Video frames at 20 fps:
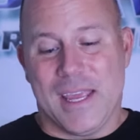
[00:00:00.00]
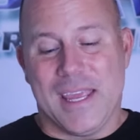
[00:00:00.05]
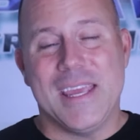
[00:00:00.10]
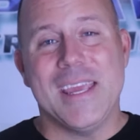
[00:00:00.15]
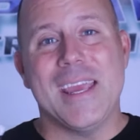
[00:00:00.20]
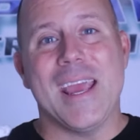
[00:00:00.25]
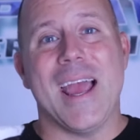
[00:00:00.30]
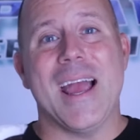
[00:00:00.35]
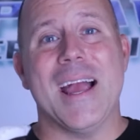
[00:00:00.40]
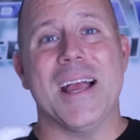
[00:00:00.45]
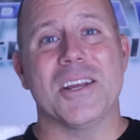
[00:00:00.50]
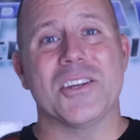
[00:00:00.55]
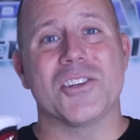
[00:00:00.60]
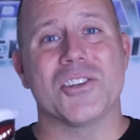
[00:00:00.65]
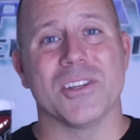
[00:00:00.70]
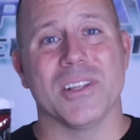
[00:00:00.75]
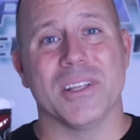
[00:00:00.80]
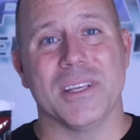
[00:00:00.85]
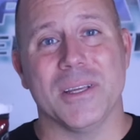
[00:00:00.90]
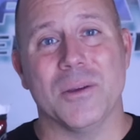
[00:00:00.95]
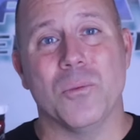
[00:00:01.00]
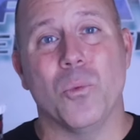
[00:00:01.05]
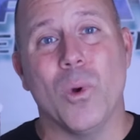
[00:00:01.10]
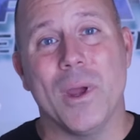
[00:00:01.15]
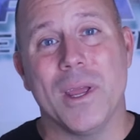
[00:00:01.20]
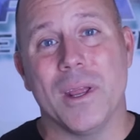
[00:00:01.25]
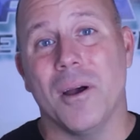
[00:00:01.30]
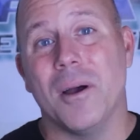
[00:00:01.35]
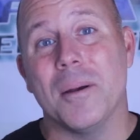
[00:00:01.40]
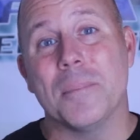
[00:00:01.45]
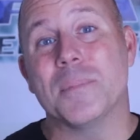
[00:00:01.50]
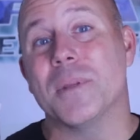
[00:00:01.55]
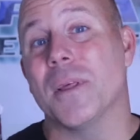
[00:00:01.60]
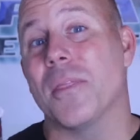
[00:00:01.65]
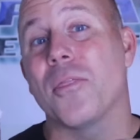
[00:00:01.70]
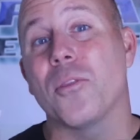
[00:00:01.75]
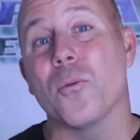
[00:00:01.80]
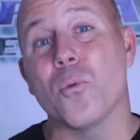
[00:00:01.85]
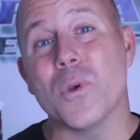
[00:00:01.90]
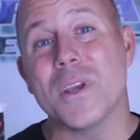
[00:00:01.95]
he actually went up to
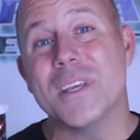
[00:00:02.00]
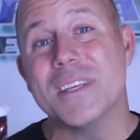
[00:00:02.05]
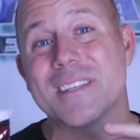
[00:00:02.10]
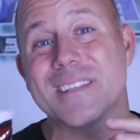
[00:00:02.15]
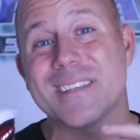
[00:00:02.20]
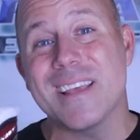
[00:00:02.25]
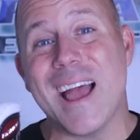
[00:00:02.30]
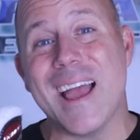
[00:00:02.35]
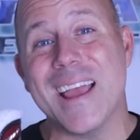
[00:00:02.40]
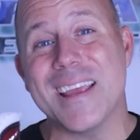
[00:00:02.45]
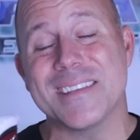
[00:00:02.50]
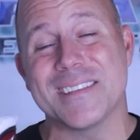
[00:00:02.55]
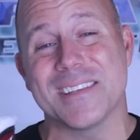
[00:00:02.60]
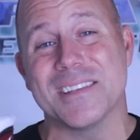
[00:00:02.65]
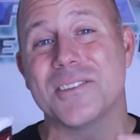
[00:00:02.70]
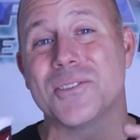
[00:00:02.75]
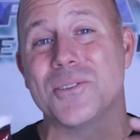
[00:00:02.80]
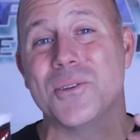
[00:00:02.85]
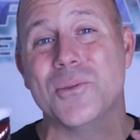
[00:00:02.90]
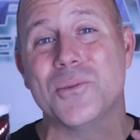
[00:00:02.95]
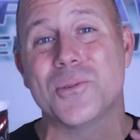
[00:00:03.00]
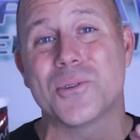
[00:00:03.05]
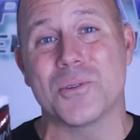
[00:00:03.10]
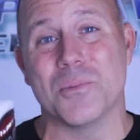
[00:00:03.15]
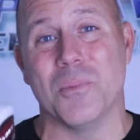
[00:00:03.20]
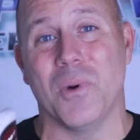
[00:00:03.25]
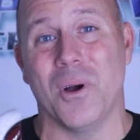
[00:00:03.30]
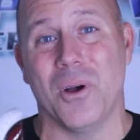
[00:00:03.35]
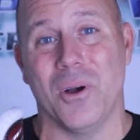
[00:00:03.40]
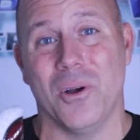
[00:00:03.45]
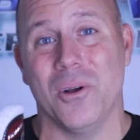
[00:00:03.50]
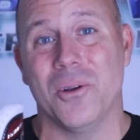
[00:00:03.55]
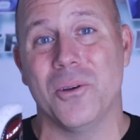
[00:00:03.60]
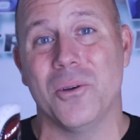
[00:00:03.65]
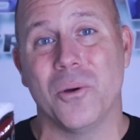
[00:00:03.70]
three sizes too small